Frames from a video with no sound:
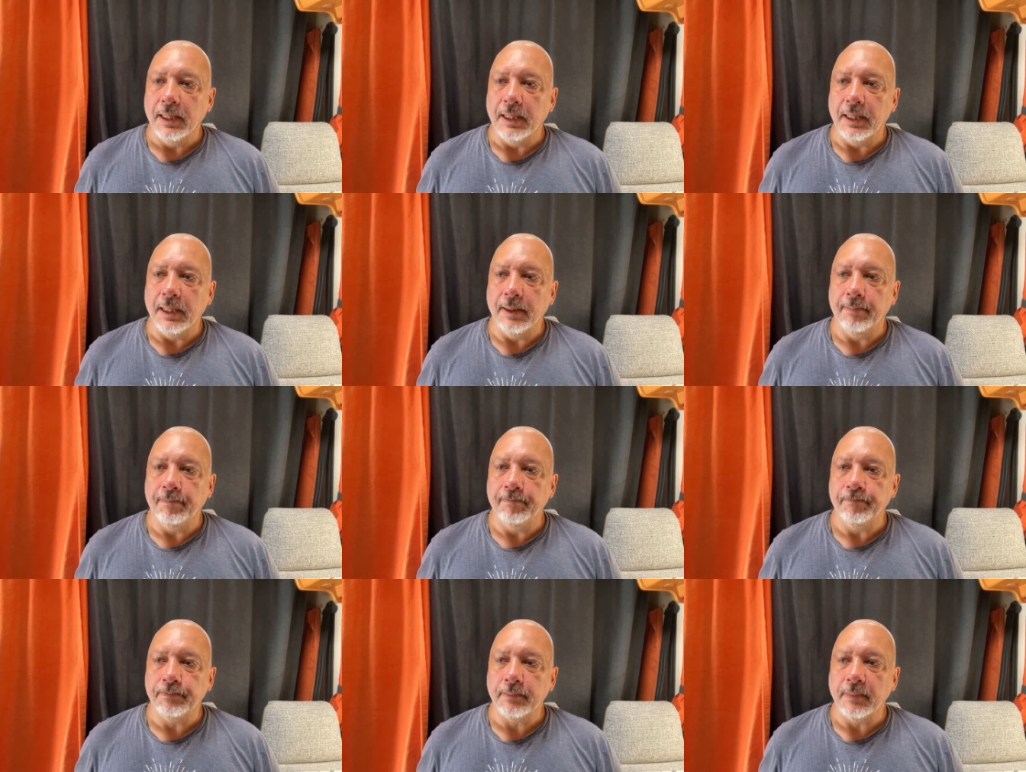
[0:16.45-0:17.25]

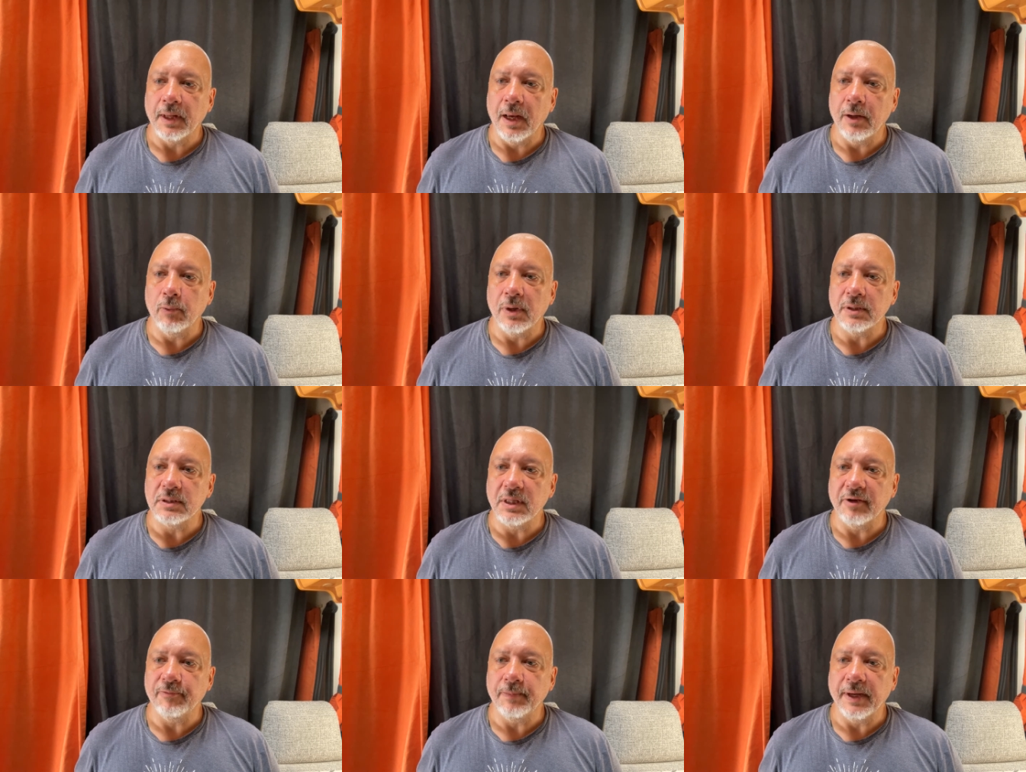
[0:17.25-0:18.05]
And
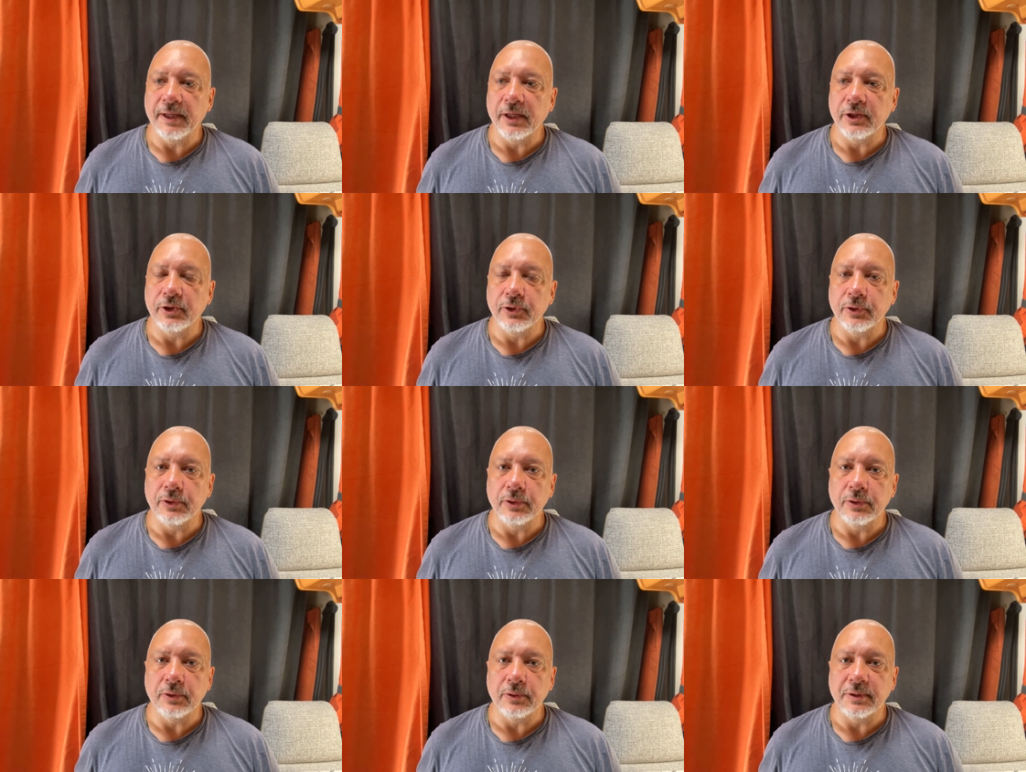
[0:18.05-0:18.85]
whilst I've managed
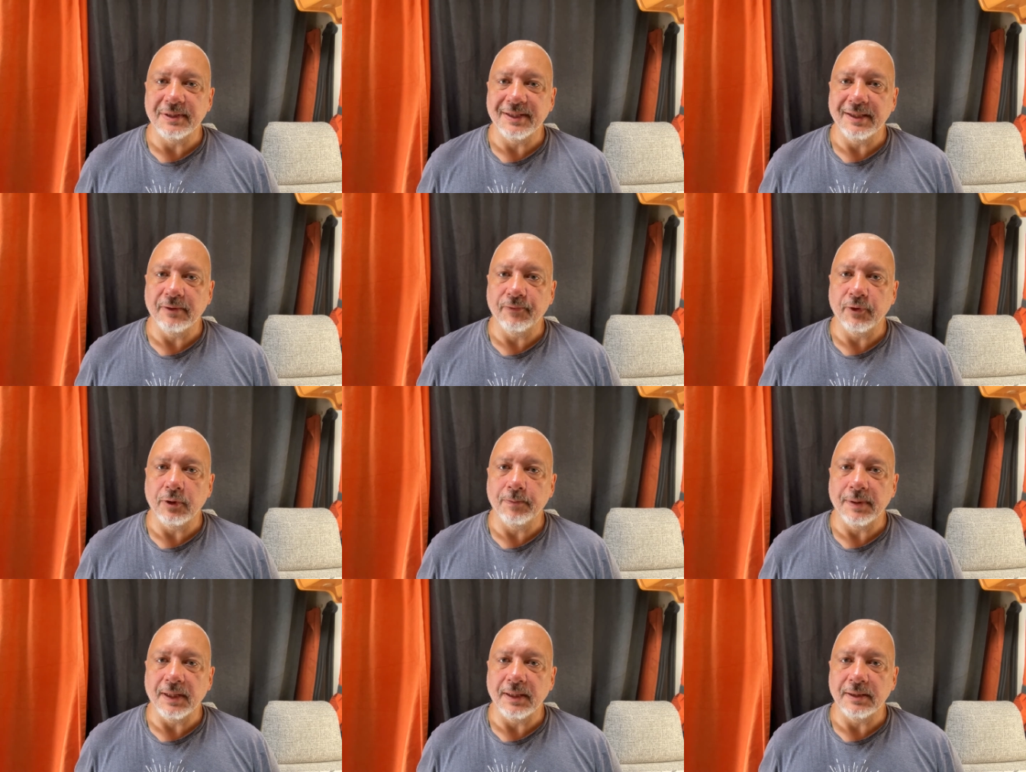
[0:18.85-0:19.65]
to see a
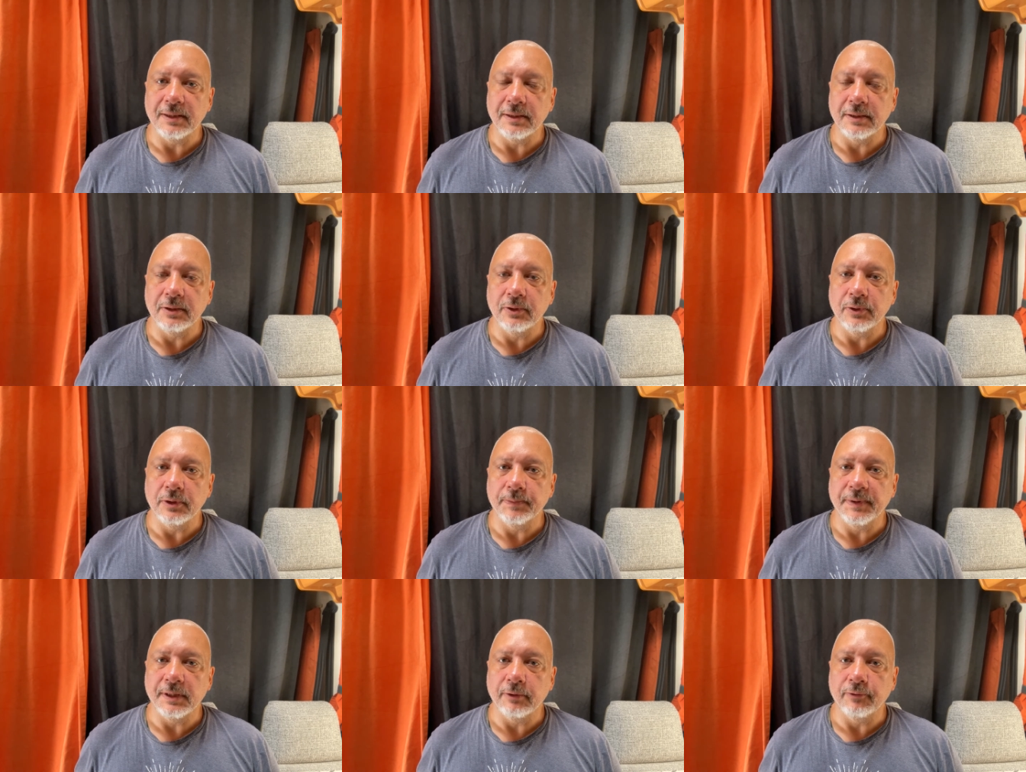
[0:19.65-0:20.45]
few places and
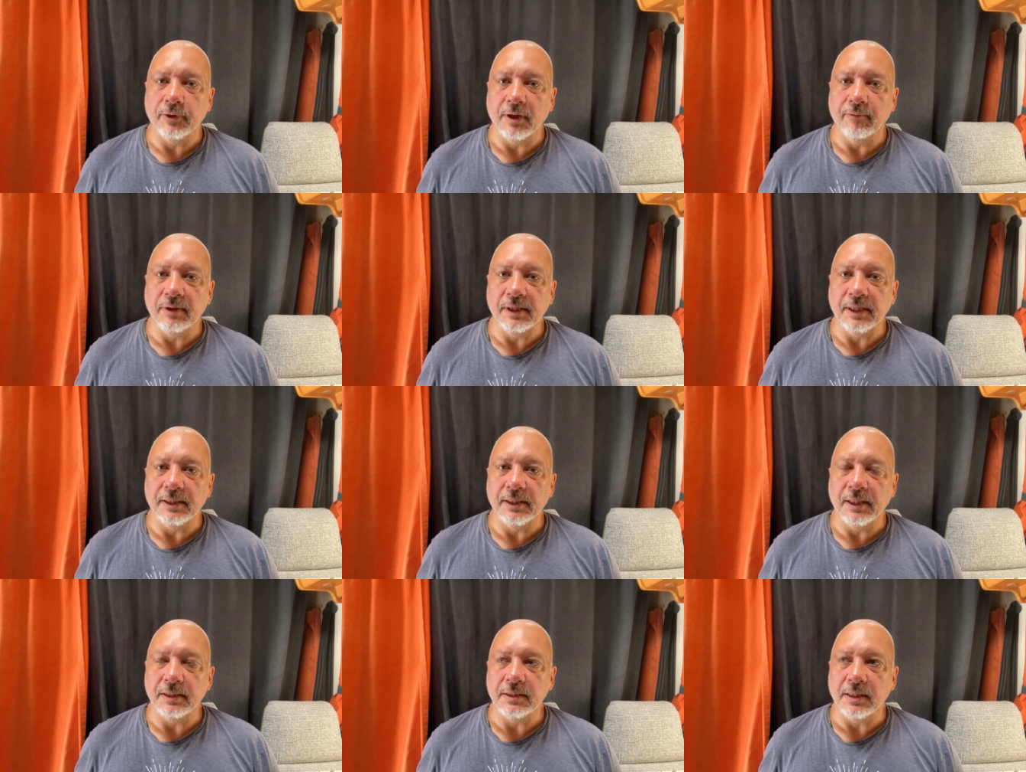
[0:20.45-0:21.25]
do a bit of traveling
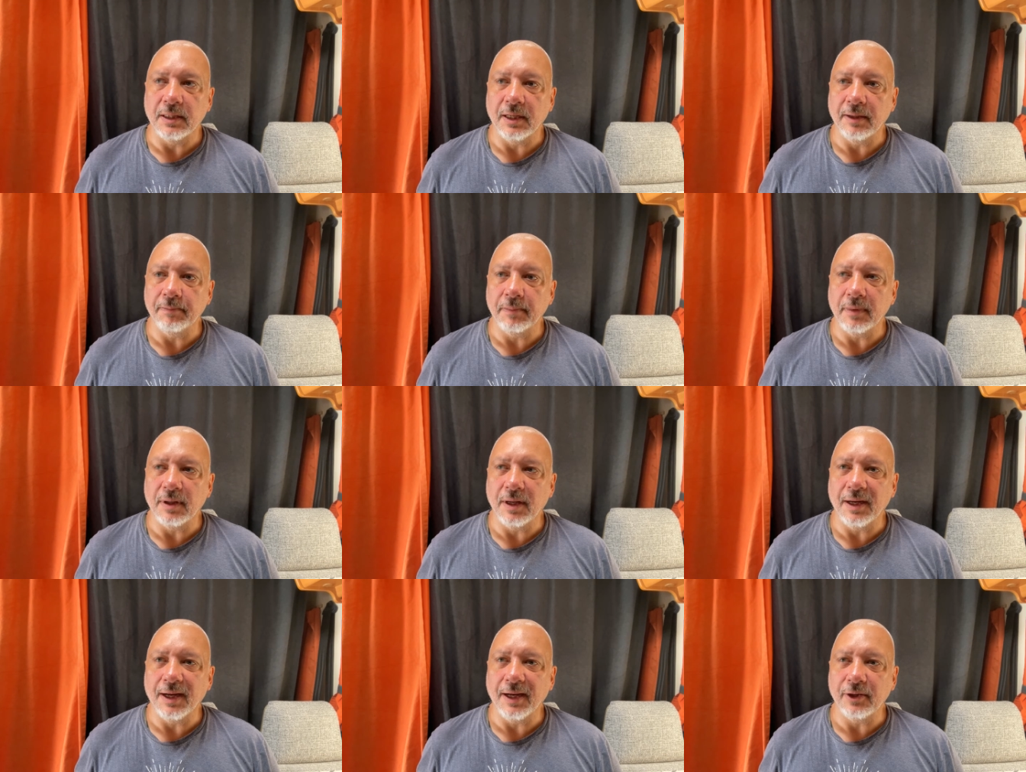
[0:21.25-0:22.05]
in that time,
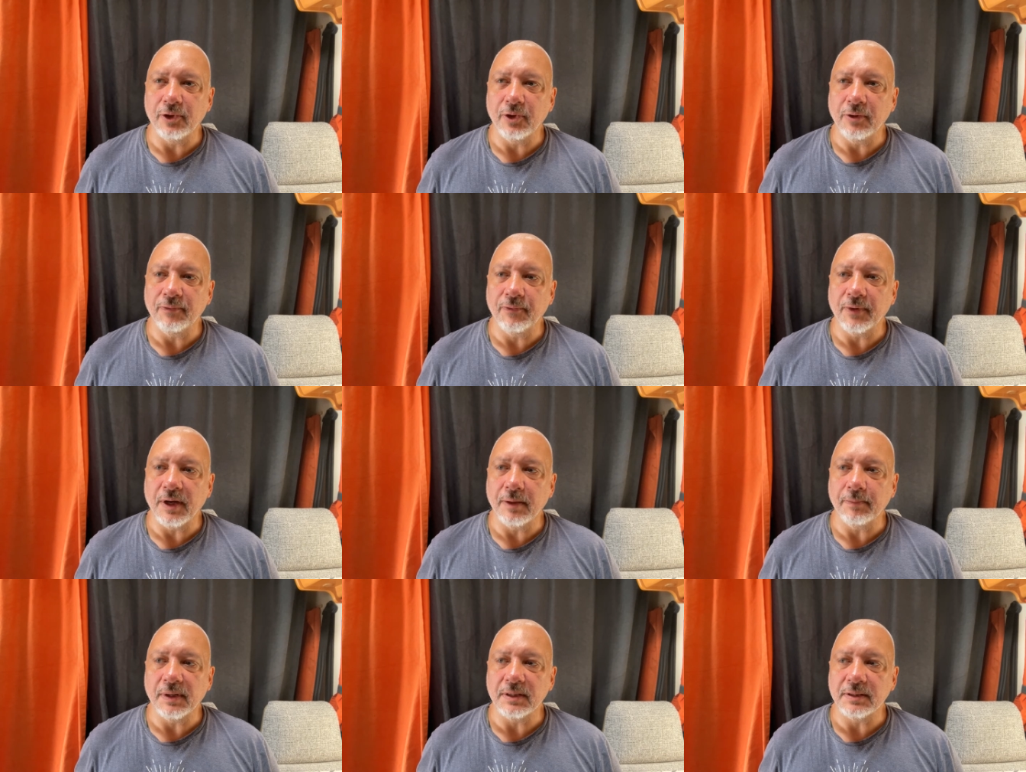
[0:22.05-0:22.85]
I do
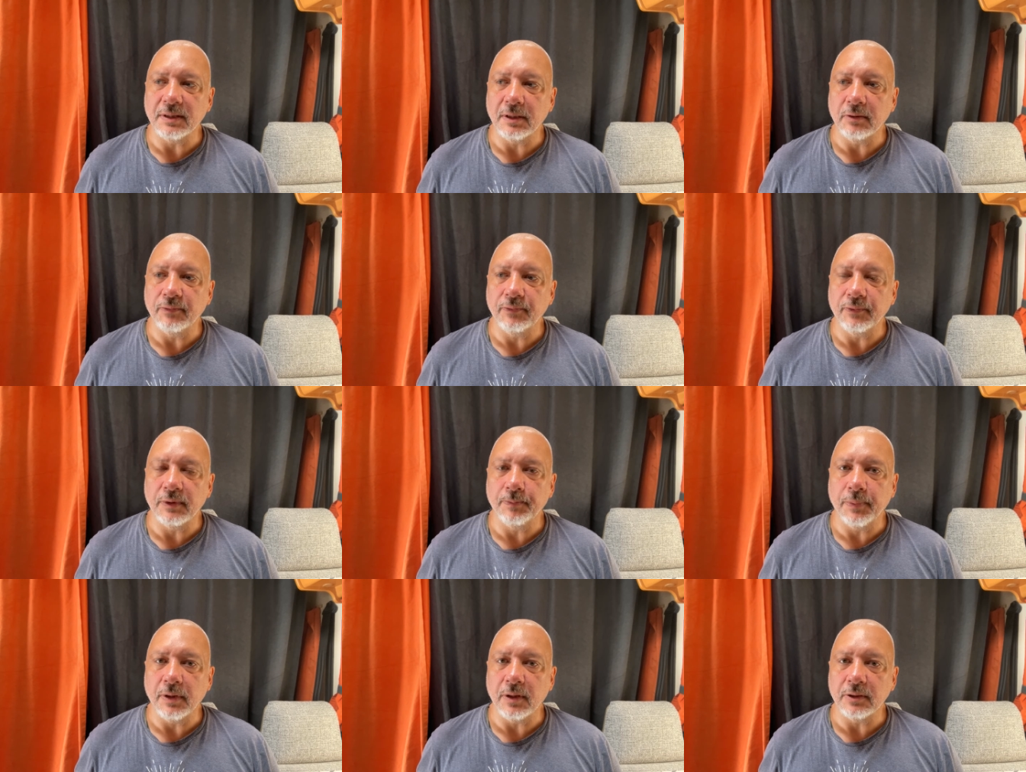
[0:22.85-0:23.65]
find myself
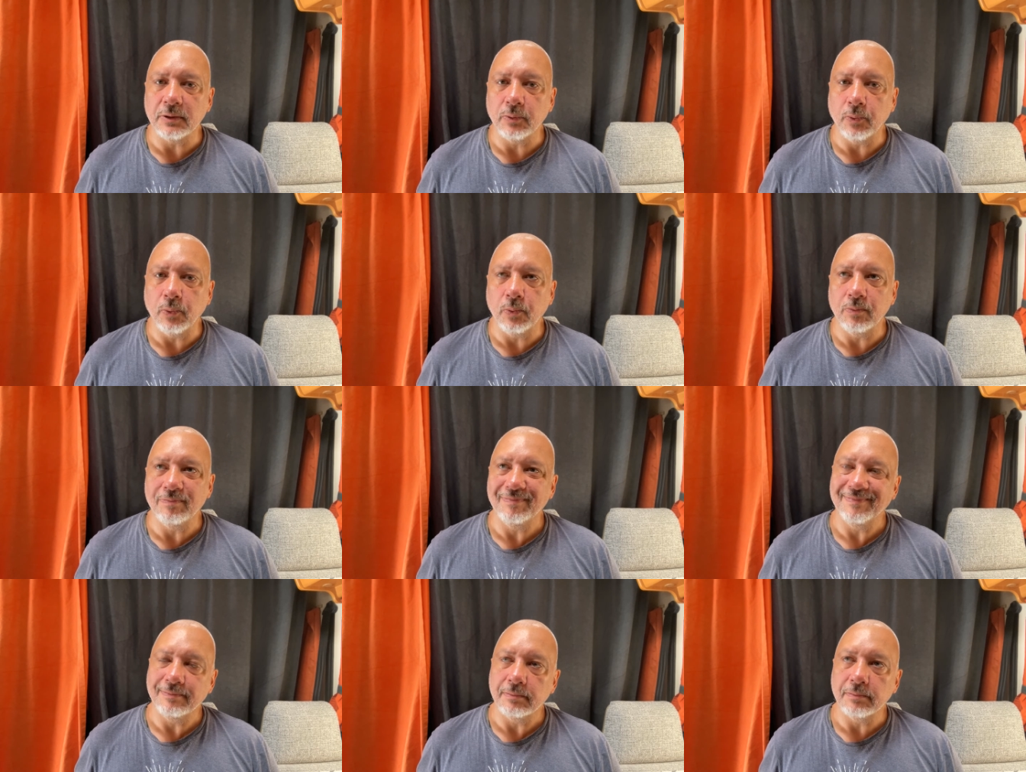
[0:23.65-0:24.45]
the past
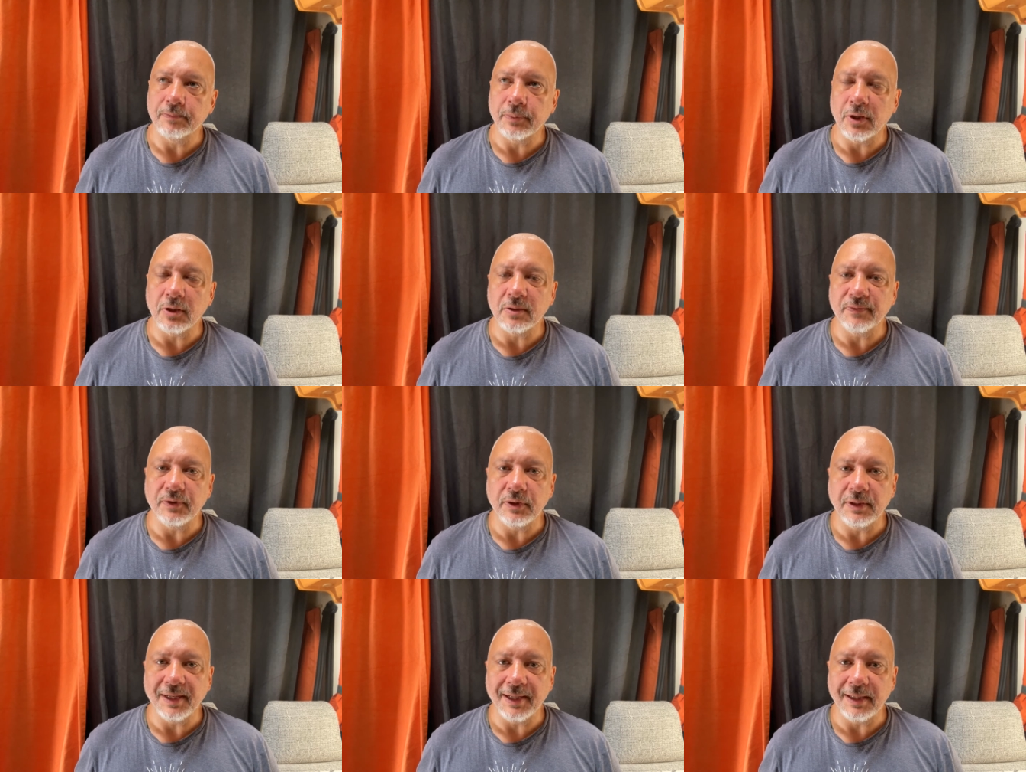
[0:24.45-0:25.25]

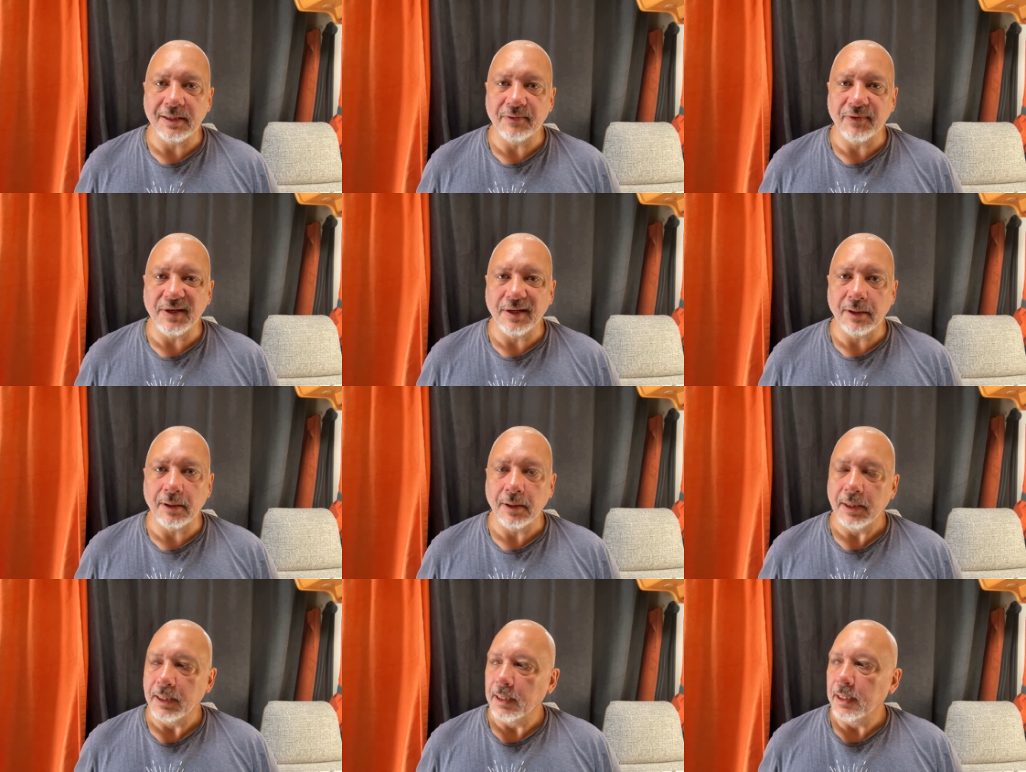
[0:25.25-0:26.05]
few days feeling